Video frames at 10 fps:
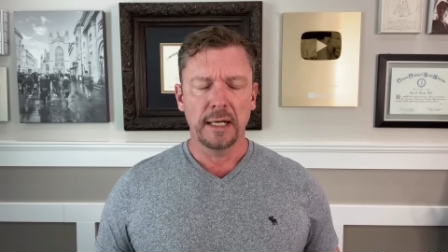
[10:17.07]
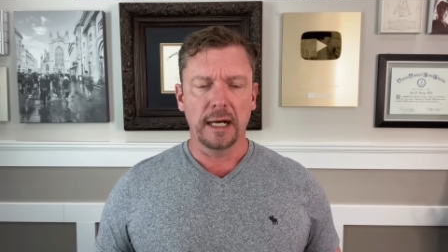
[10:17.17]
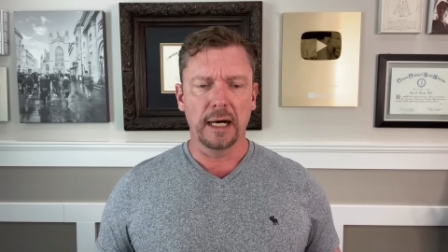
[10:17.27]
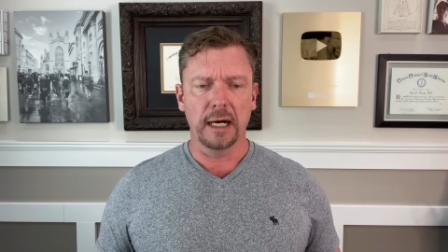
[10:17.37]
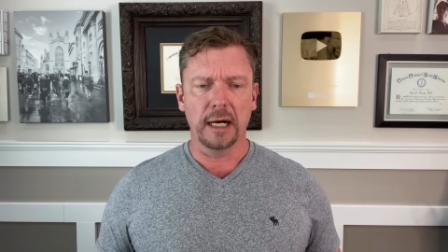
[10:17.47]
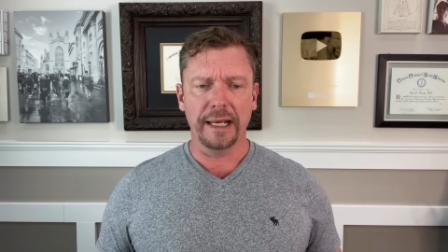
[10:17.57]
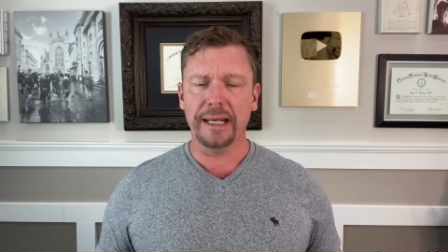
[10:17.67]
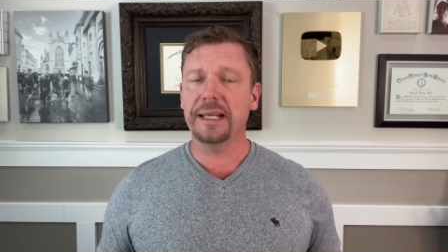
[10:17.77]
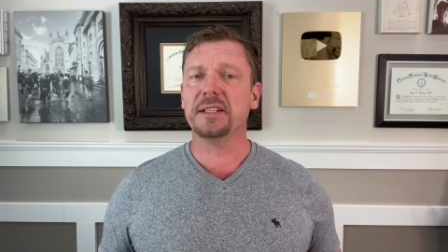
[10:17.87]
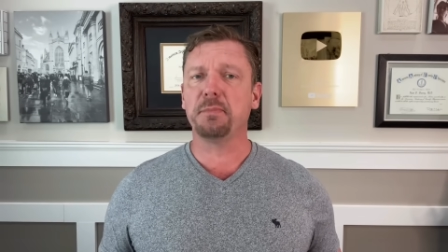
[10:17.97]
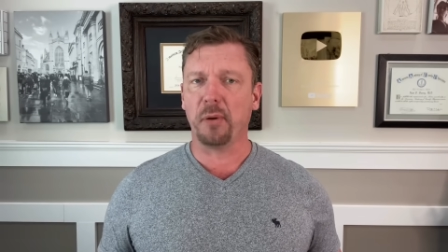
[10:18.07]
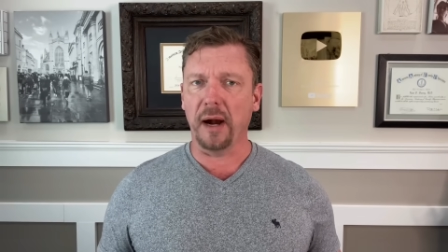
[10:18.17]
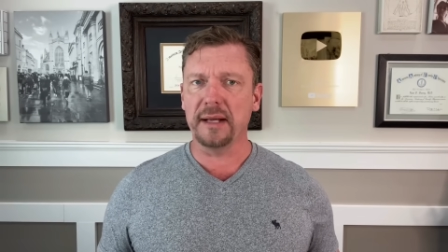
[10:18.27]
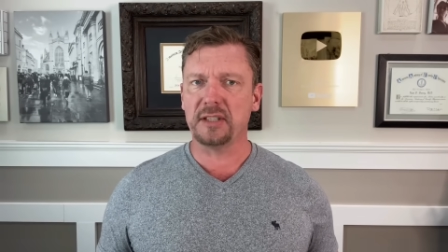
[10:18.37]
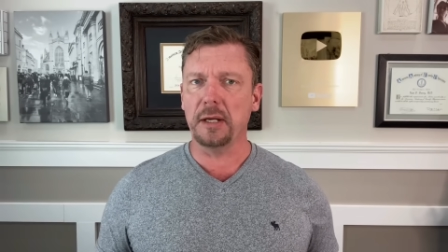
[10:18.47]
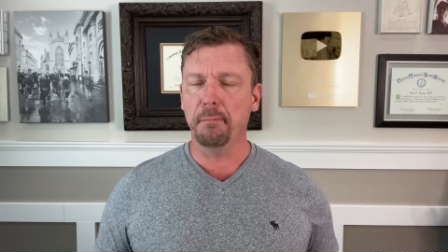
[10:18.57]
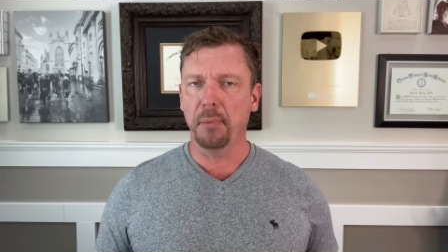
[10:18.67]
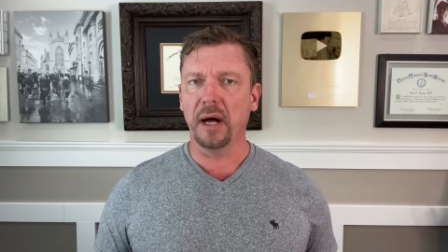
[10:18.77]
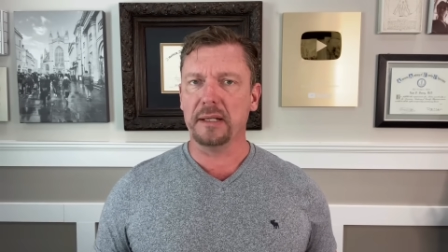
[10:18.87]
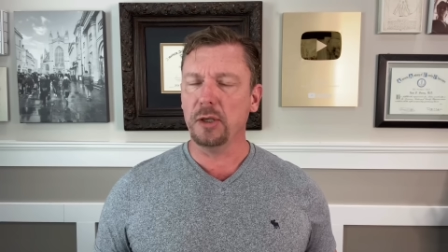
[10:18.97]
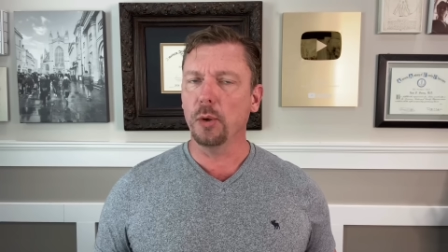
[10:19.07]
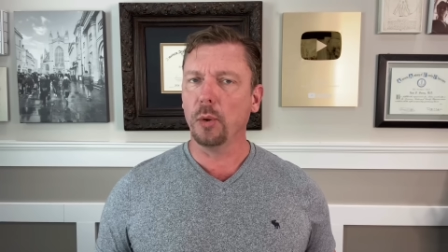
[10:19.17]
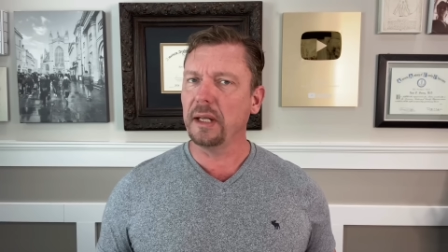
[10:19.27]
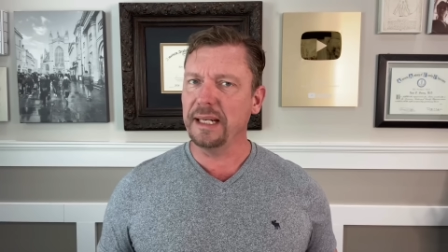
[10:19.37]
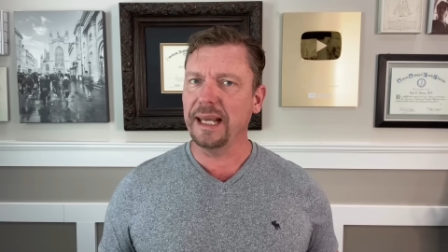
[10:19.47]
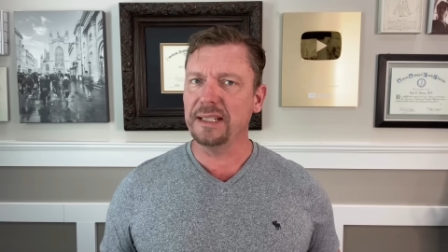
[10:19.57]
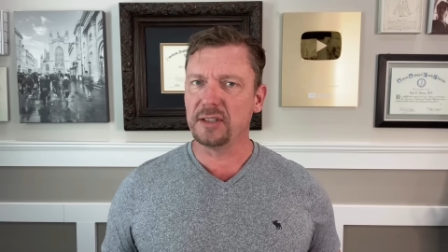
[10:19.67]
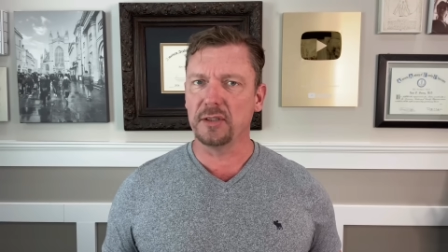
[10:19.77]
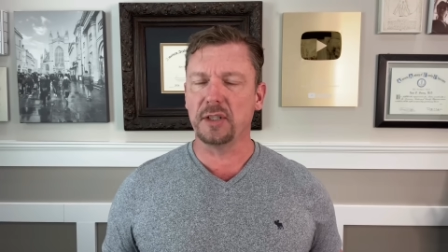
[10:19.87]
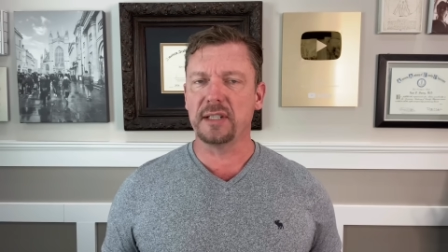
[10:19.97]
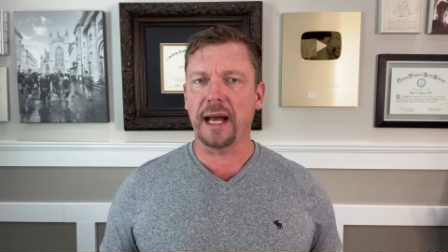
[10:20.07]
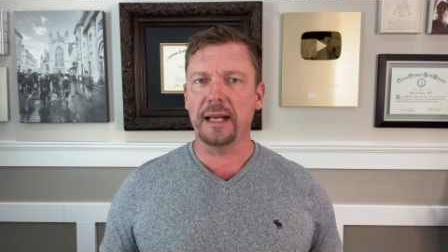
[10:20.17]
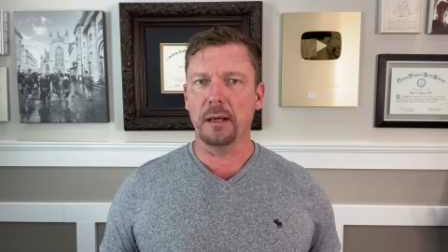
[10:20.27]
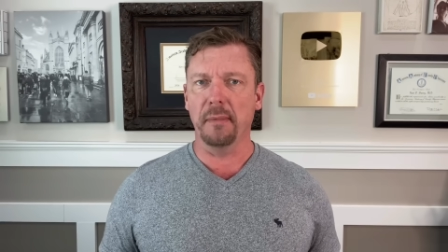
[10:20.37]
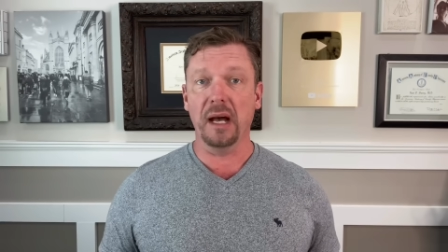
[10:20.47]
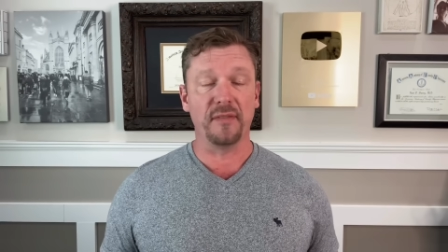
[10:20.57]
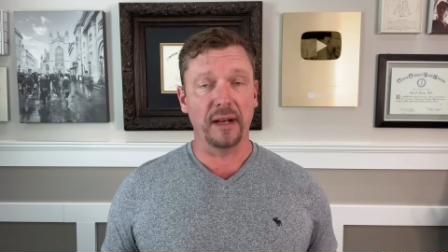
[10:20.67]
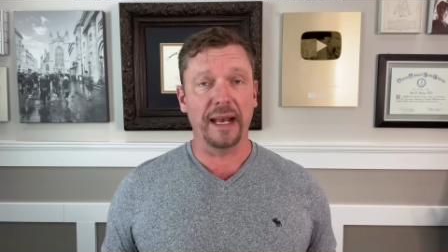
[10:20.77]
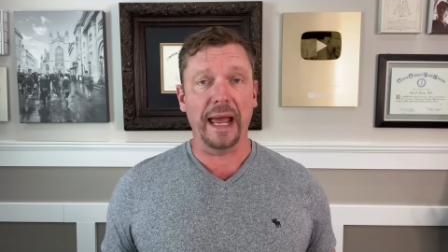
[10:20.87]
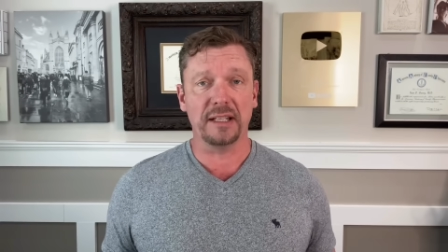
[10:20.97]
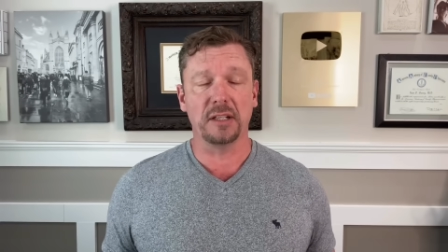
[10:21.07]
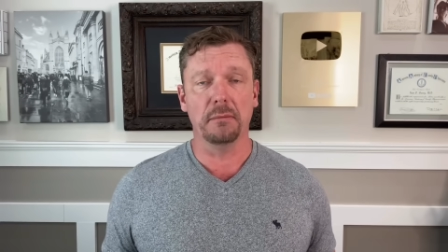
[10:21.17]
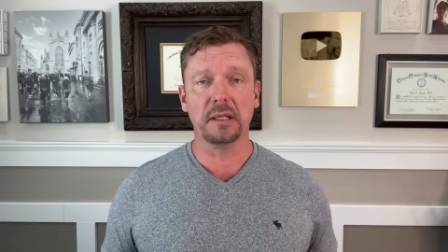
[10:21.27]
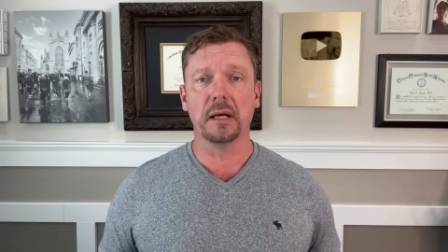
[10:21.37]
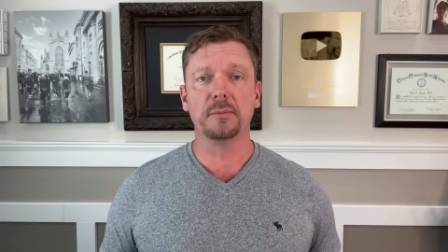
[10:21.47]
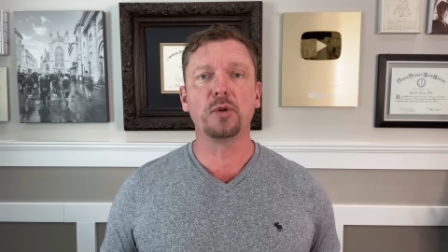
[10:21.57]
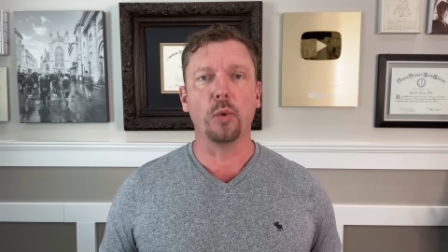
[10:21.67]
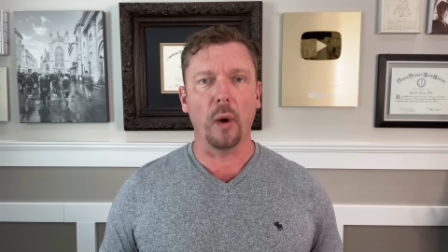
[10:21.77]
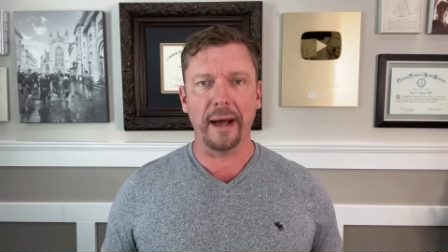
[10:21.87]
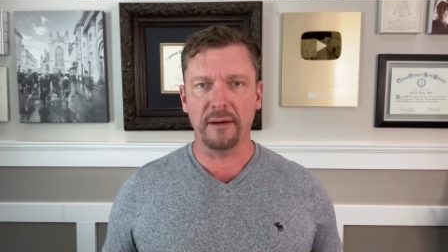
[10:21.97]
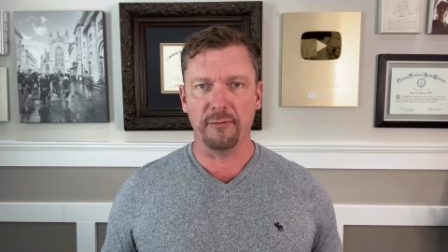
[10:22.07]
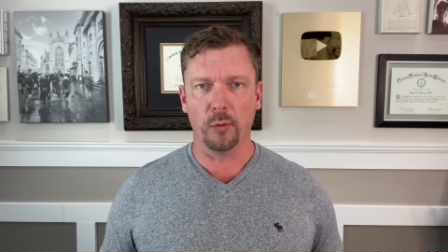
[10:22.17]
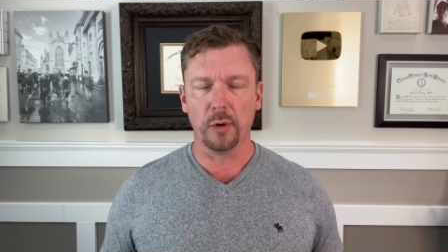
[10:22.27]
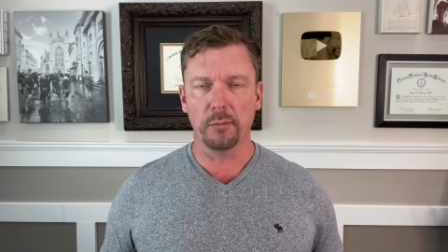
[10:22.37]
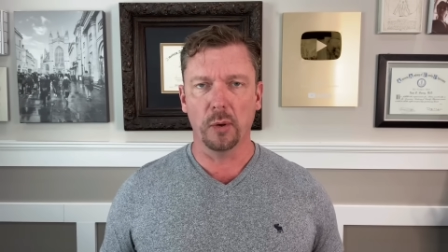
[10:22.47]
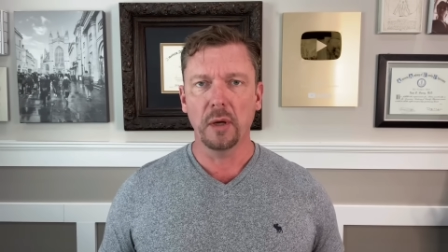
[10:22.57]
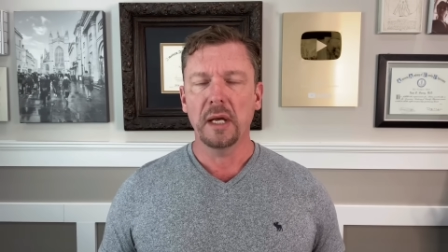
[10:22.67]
Uh, it is pricey, but you only need such a tiny amount that it actually becomes quite affordable